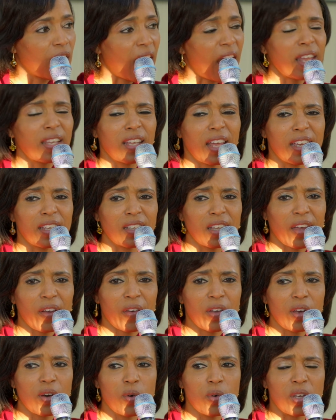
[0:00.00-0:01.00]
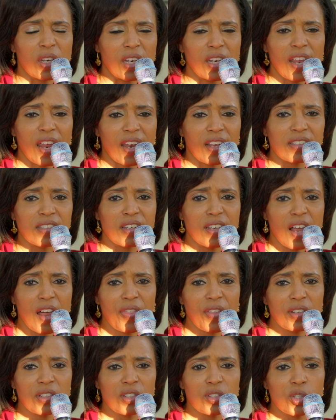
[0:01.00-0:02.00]
I like Larry Hogan, and that has
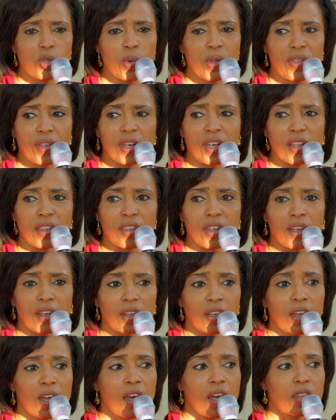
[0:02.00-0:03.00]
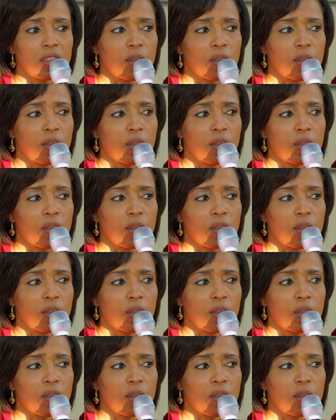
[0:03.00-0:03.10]
nothing to do with anything.